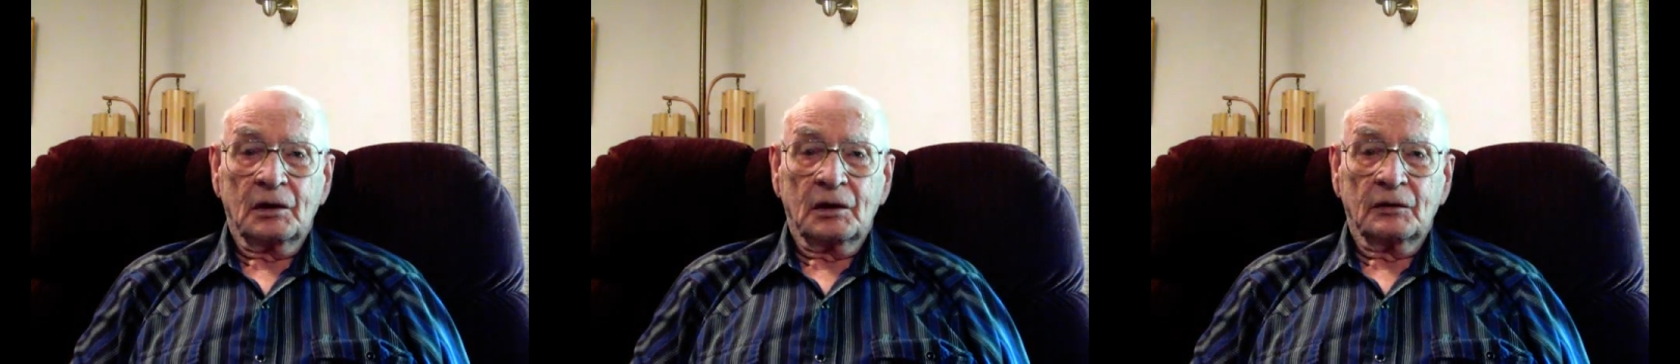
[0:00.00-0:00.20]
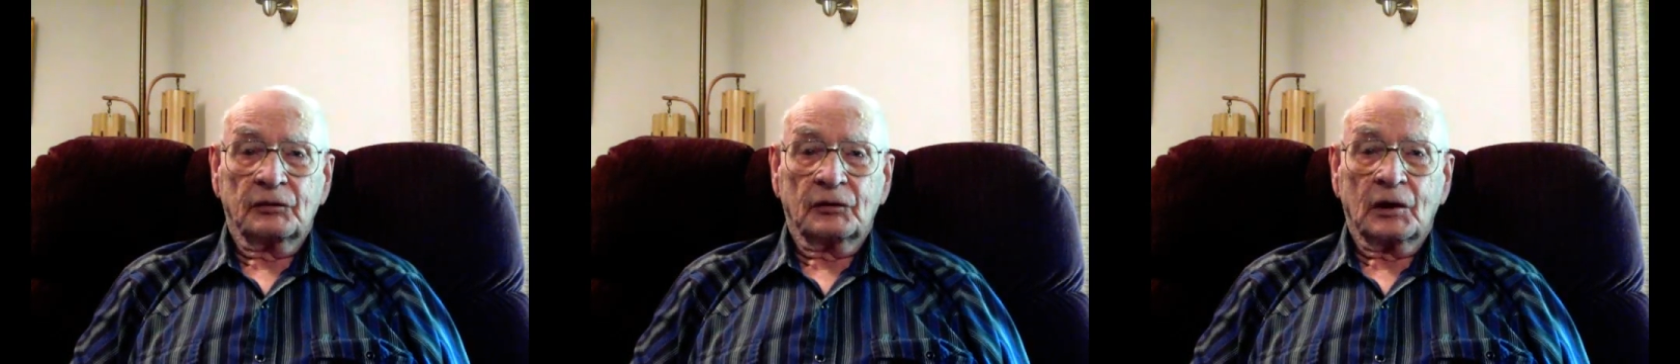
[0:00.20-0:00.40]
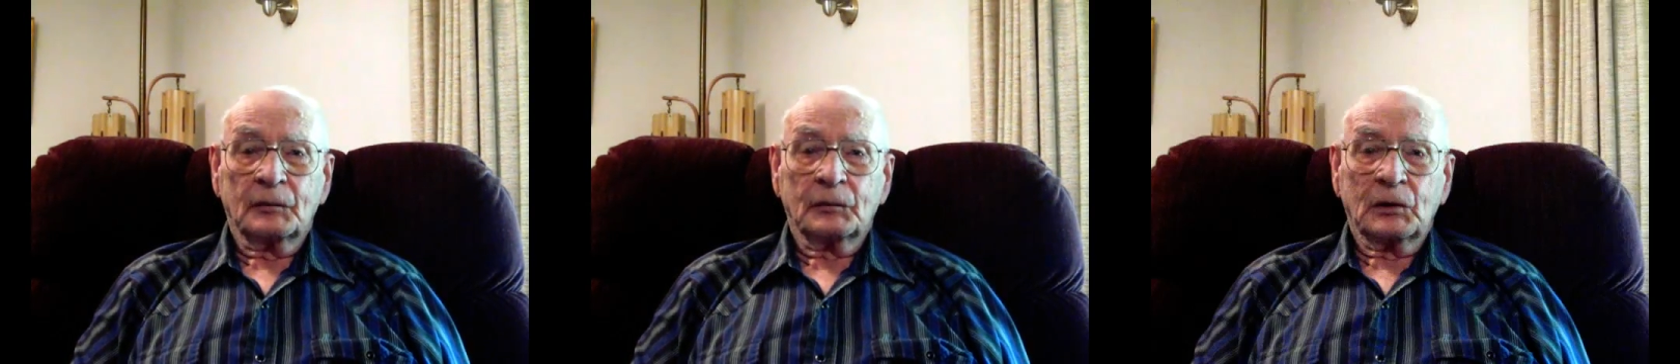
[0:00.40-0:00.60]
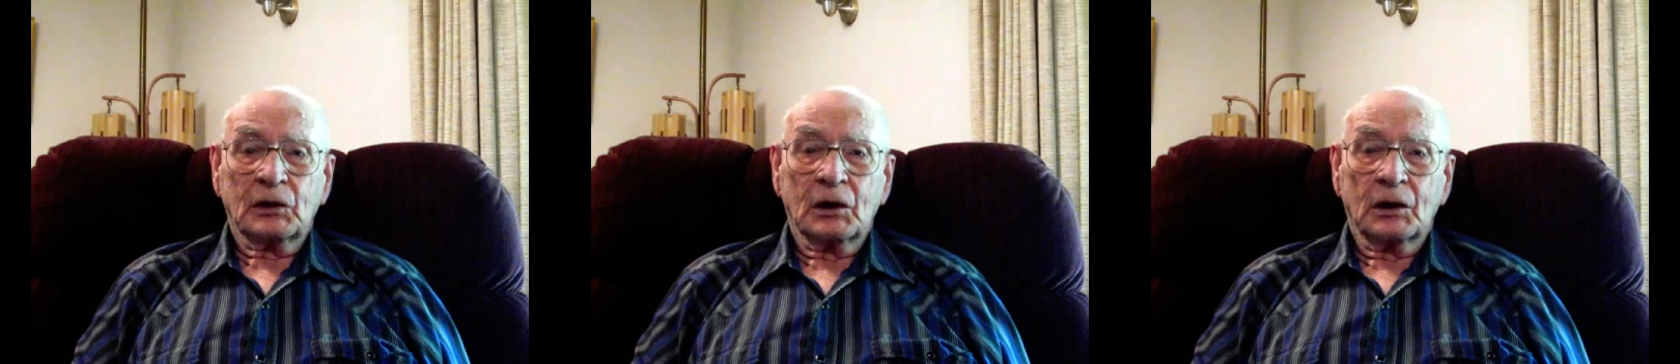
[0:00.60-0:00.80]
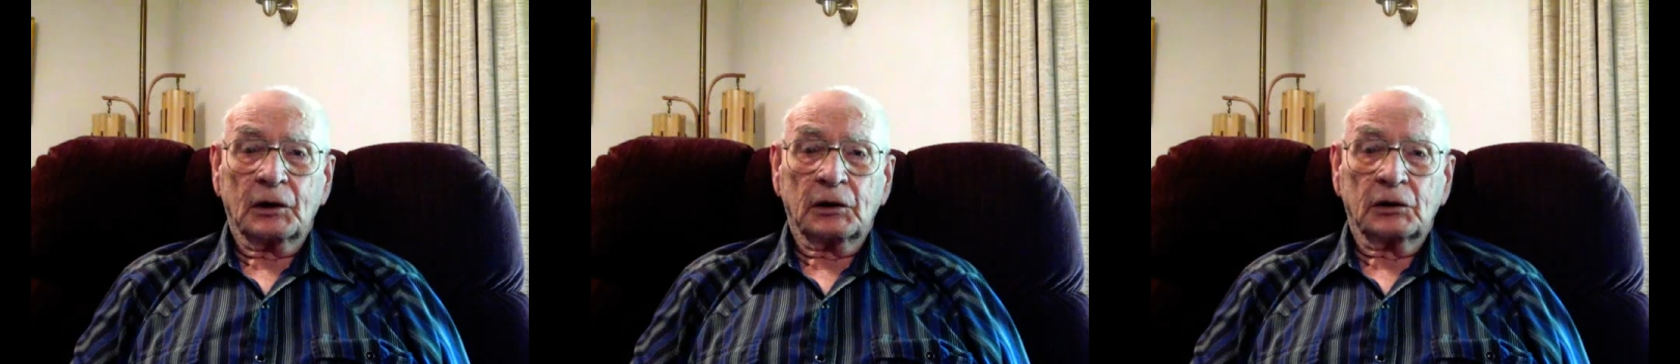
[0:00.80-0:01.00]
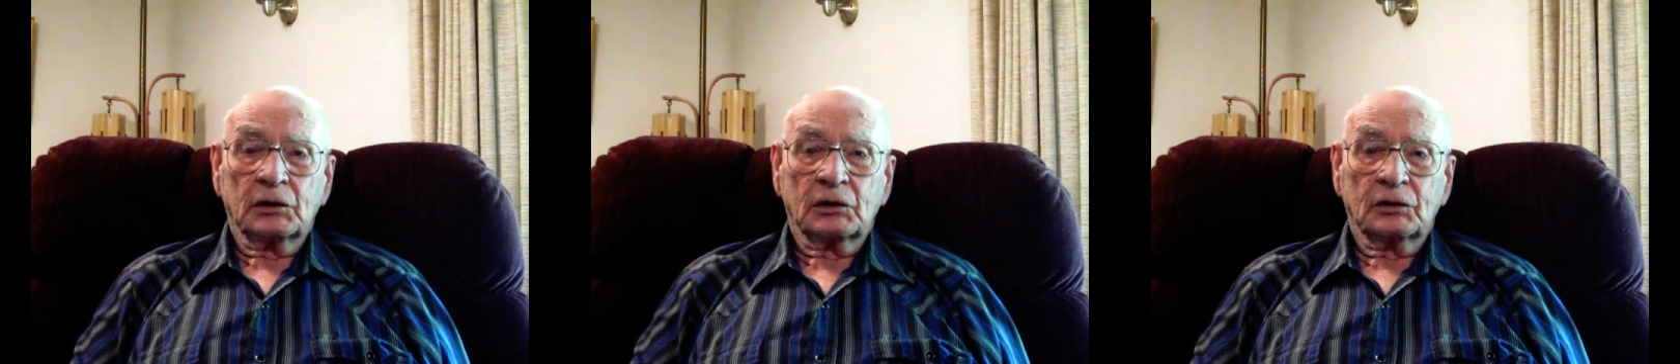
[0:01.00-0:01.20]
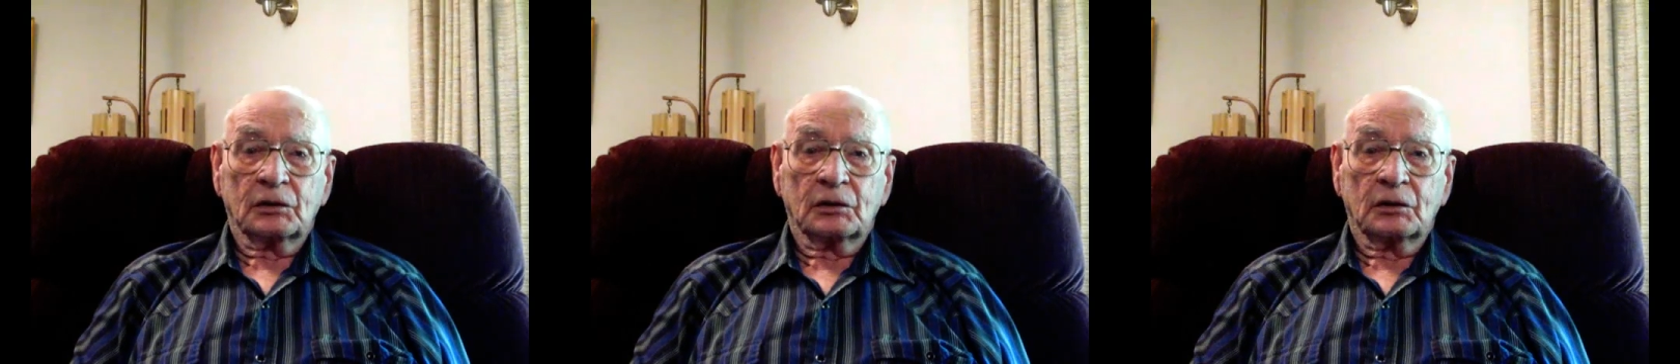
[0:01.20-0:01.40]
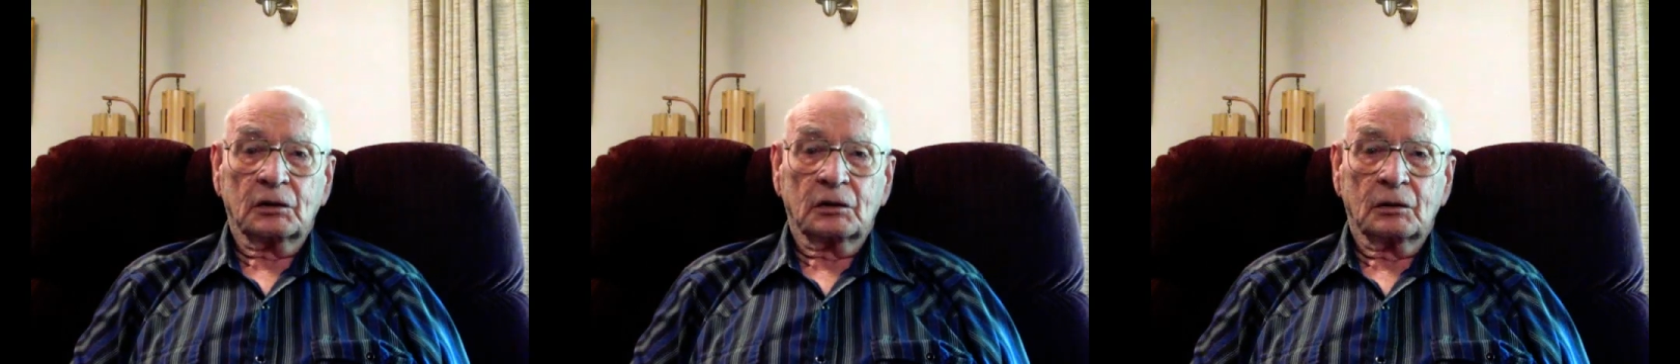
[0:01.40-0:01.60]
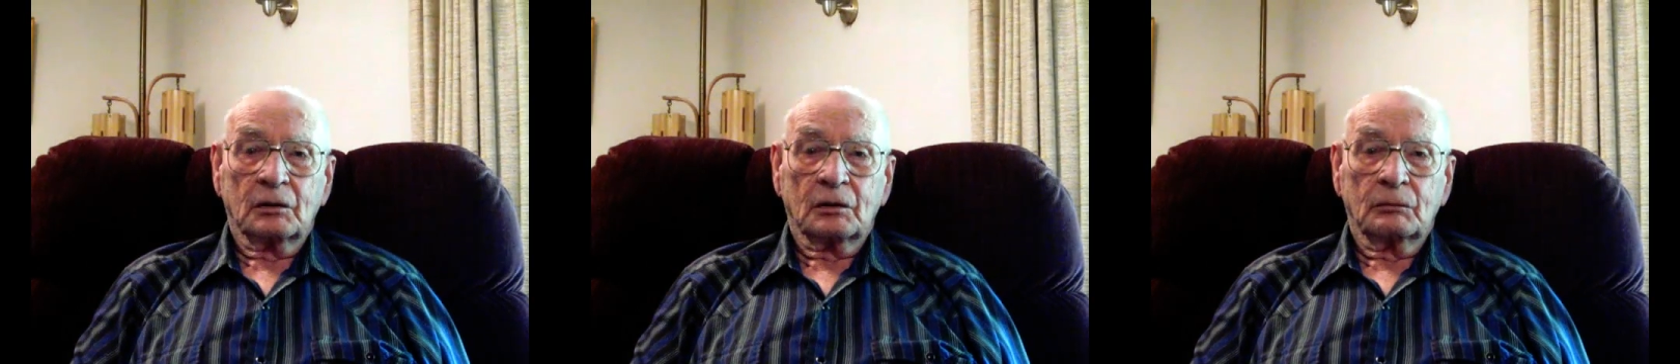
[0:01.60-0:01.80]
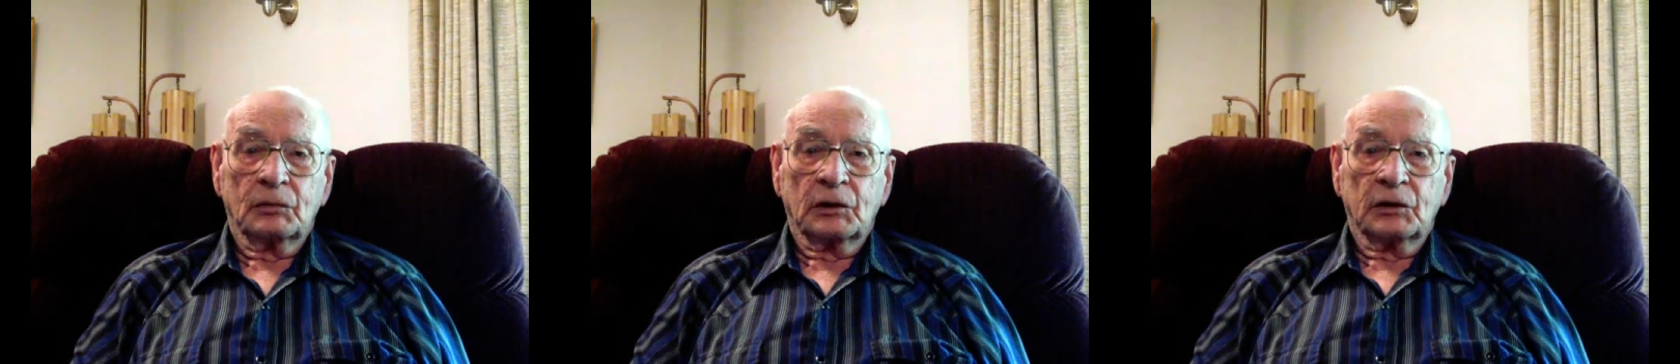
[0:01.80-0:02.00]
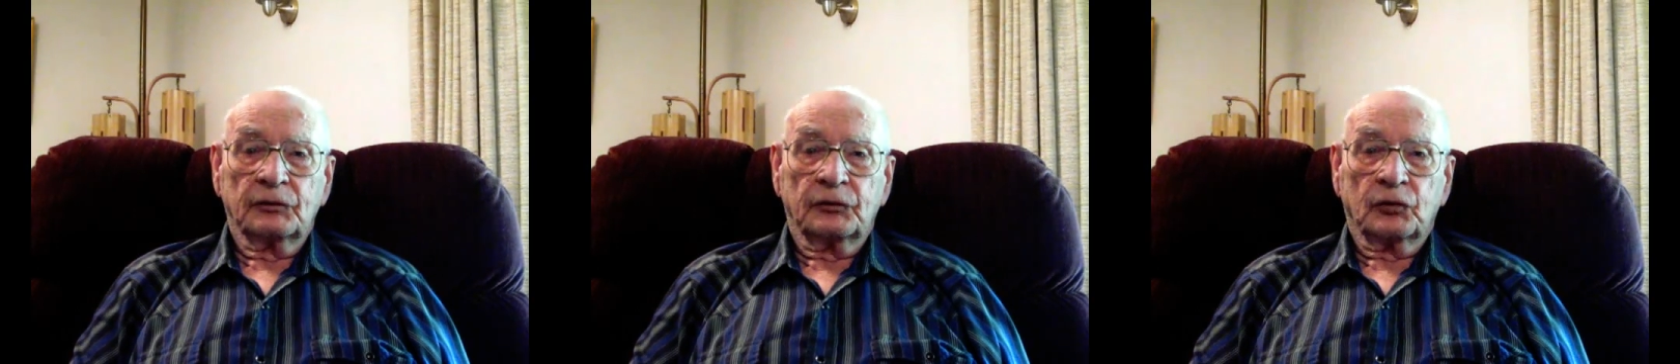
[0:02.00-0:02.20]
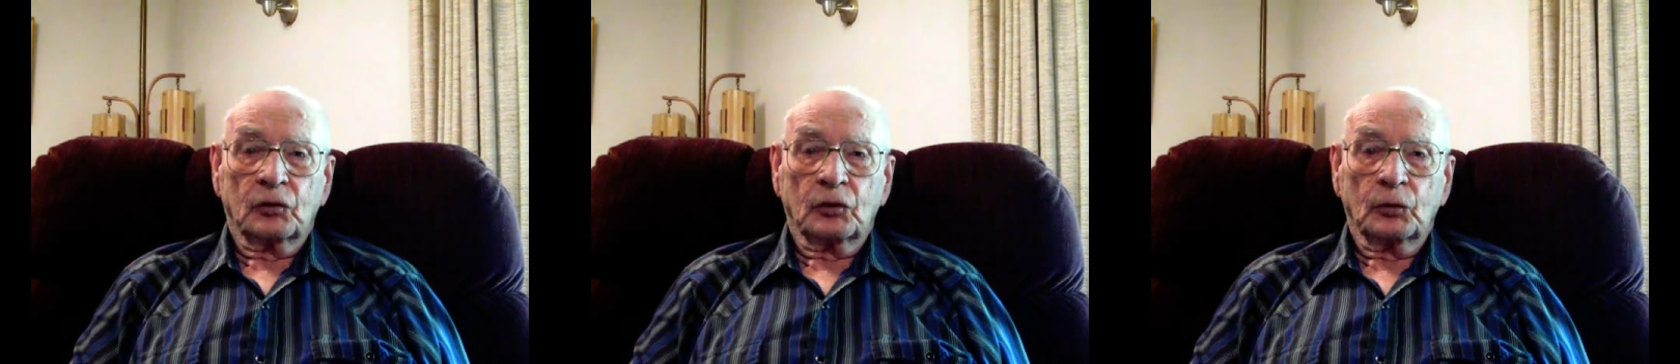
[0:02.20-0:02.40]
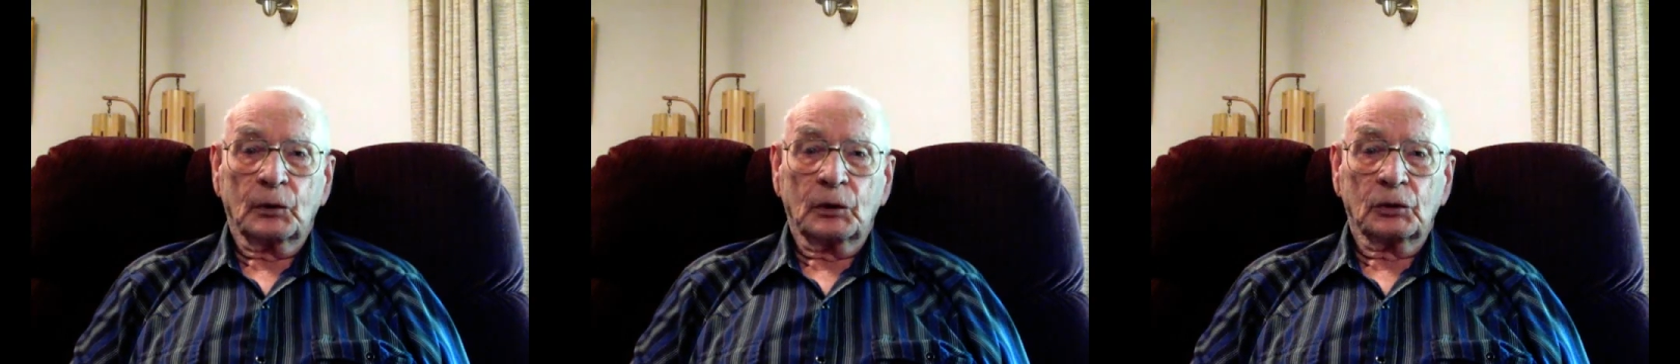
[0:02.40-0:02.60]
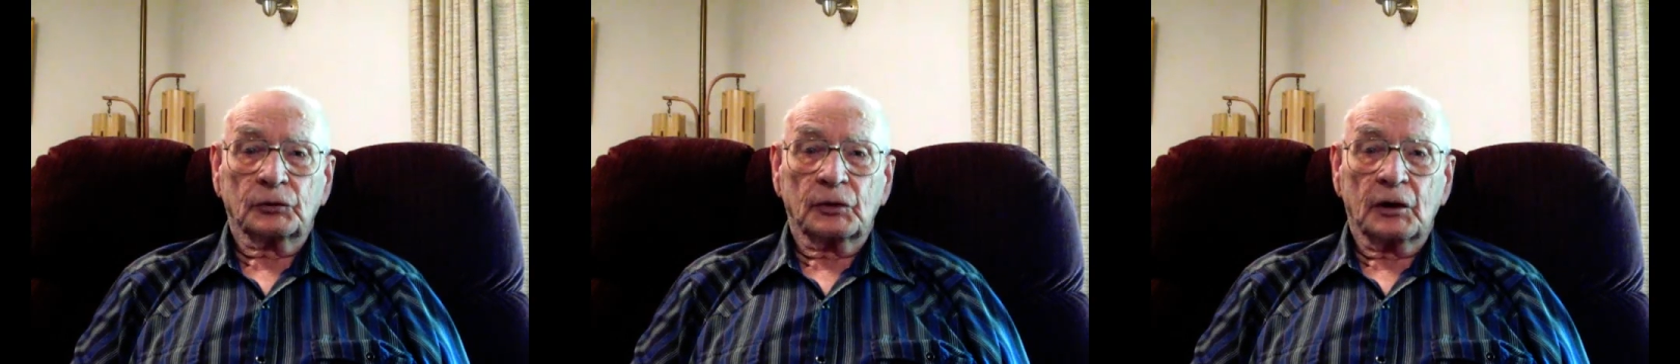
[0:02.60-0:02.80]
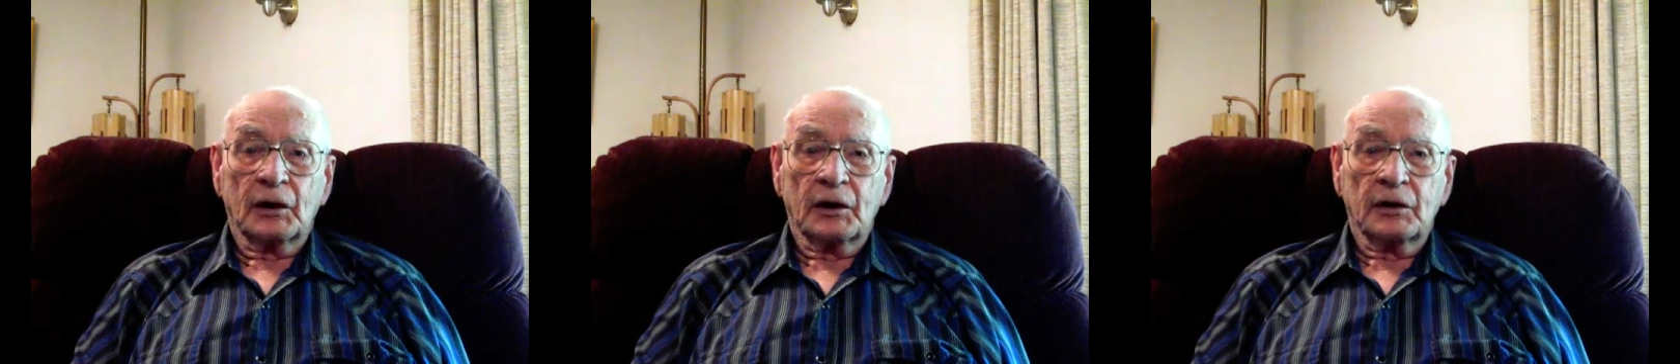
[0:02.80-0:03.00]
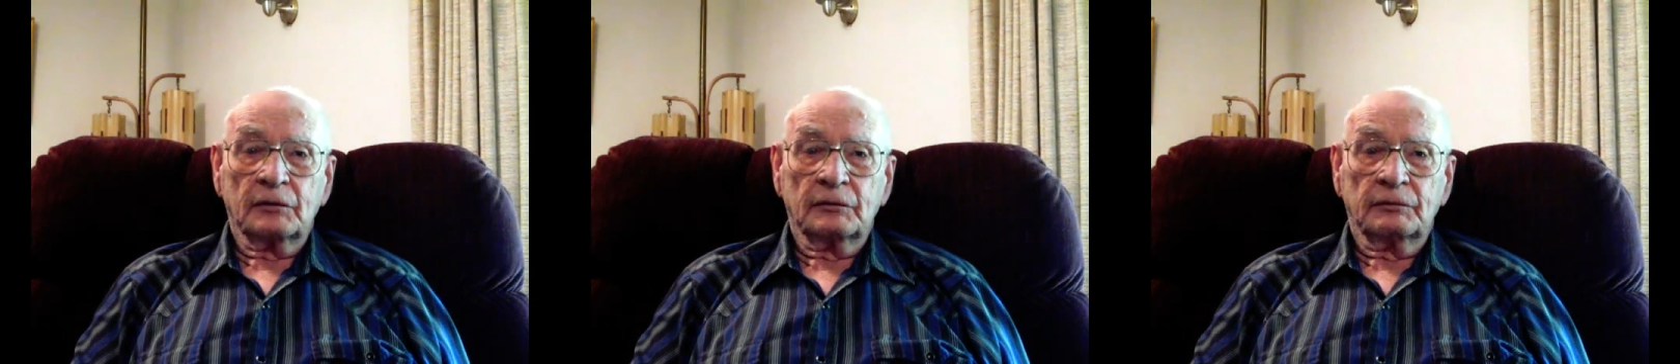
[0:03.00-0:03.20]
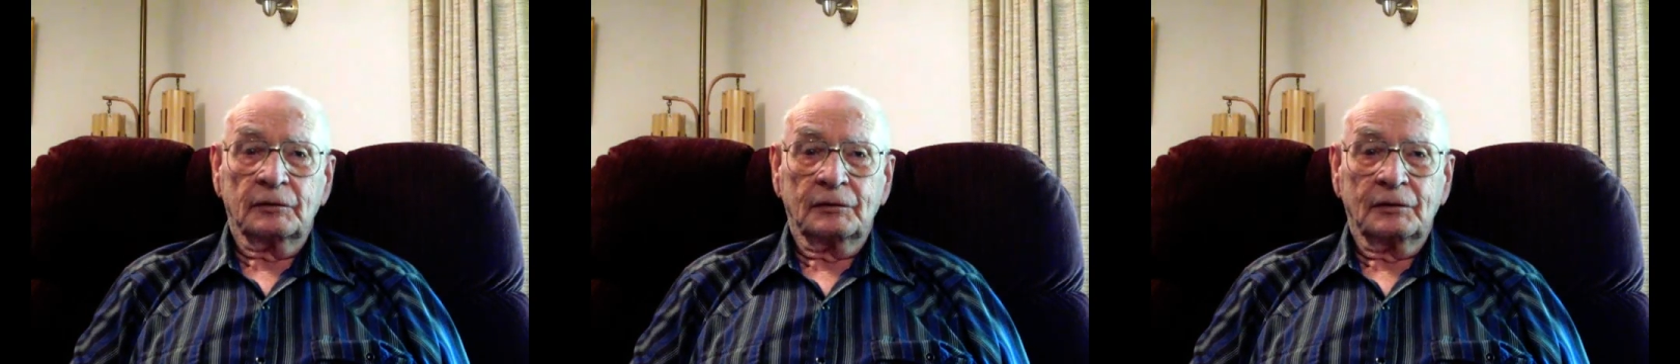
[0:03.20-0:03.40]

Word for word: farming got into the big four-wheel drive